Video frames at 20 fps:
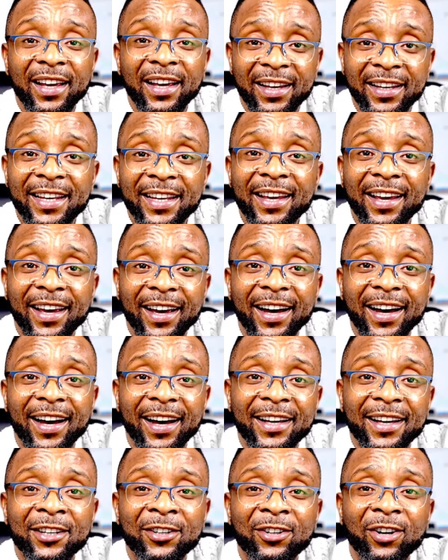Yeah.
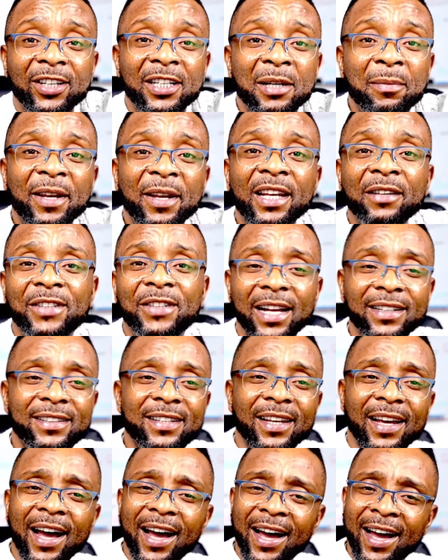Yes. They believe that.
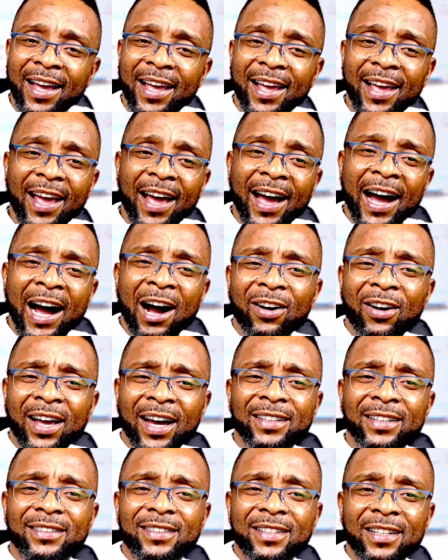How can
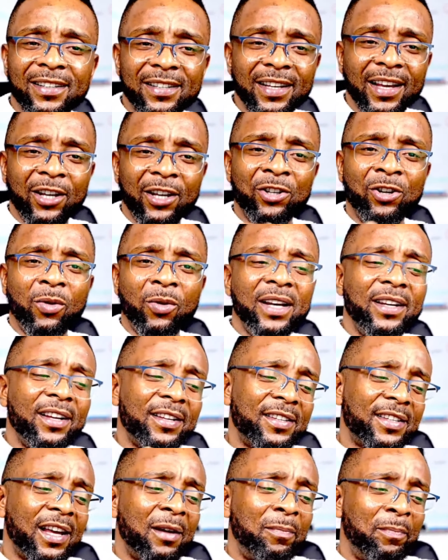things, you know, when they
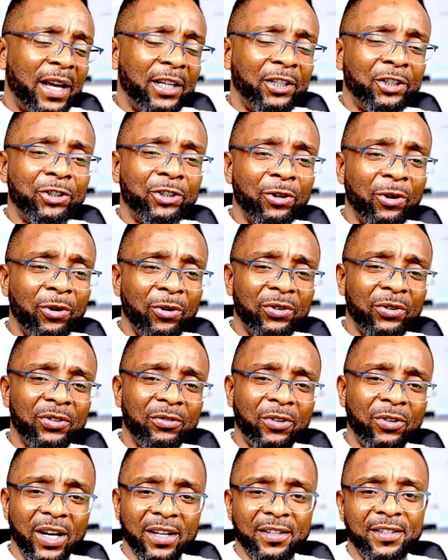sell petrol, for
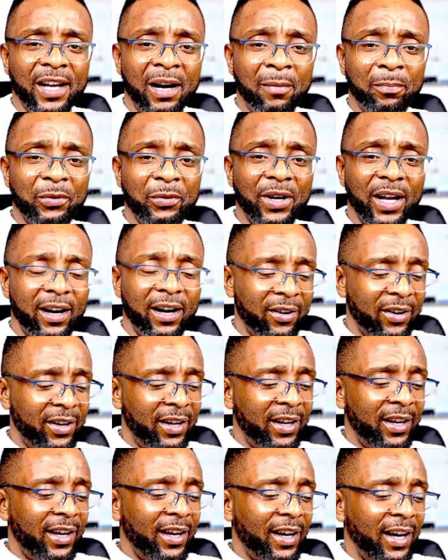example, now,
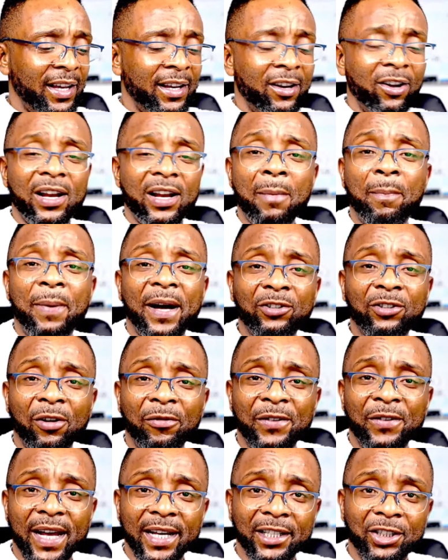in other part of
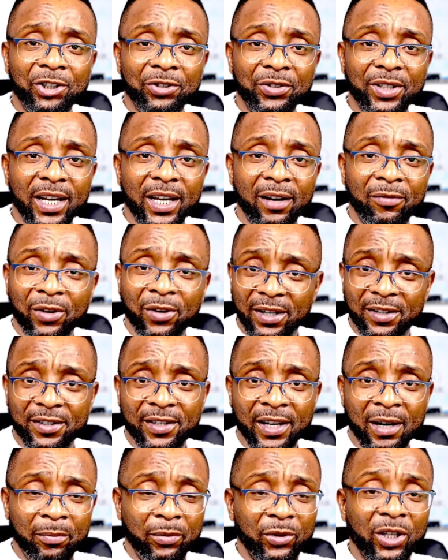Nigeria, for
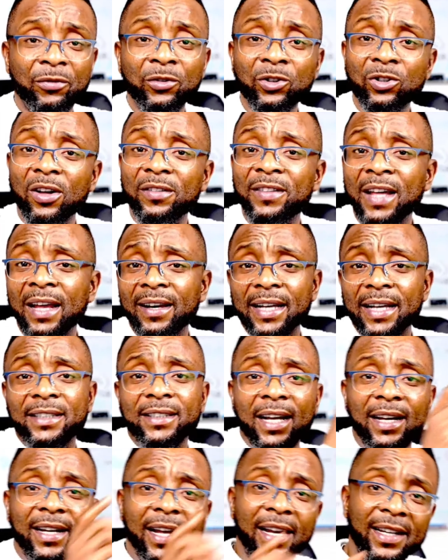example, even northern Nigeria,
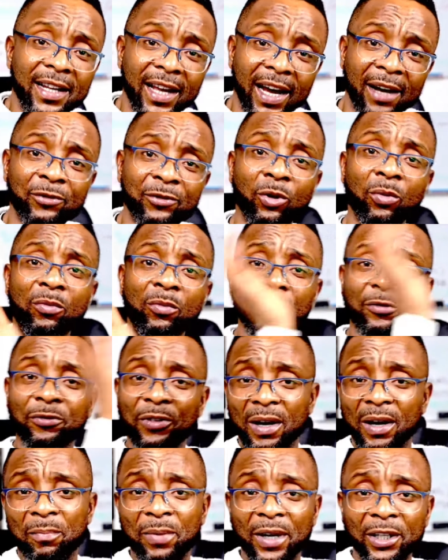that they have to move their
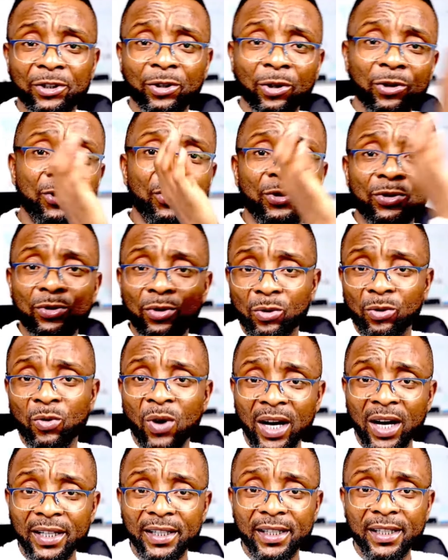petrol to go
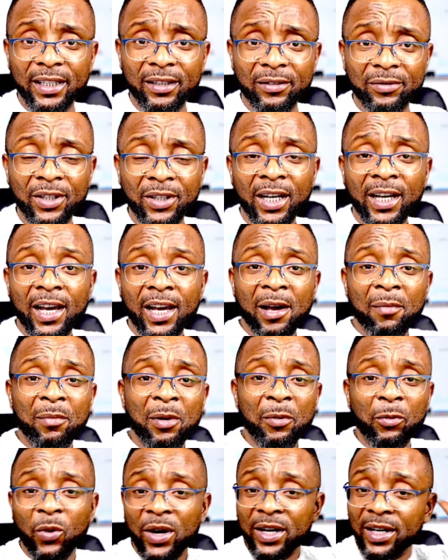and give. People,
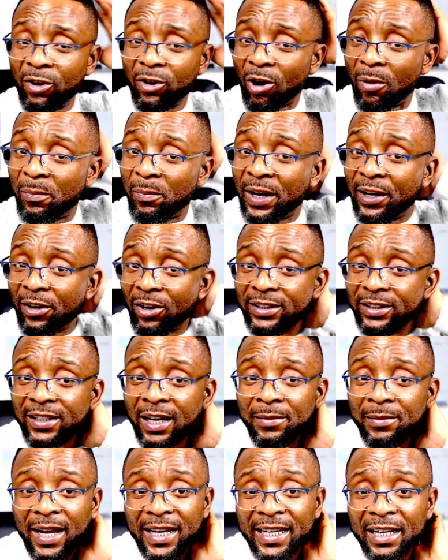where they complain about them,
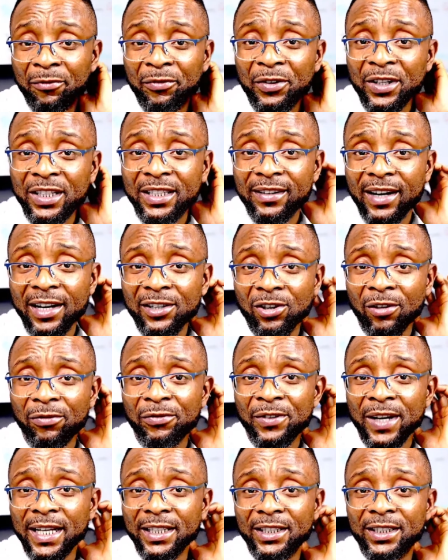that they feed the rest of
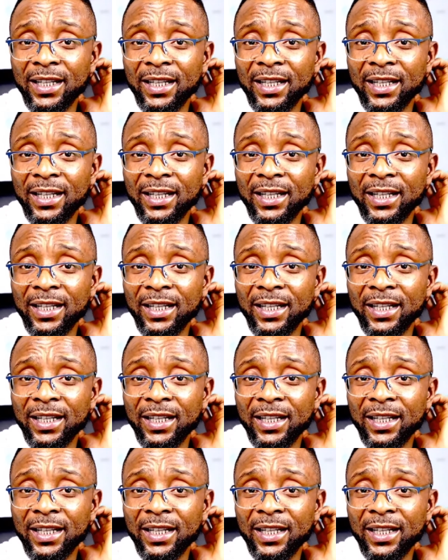Nigeria.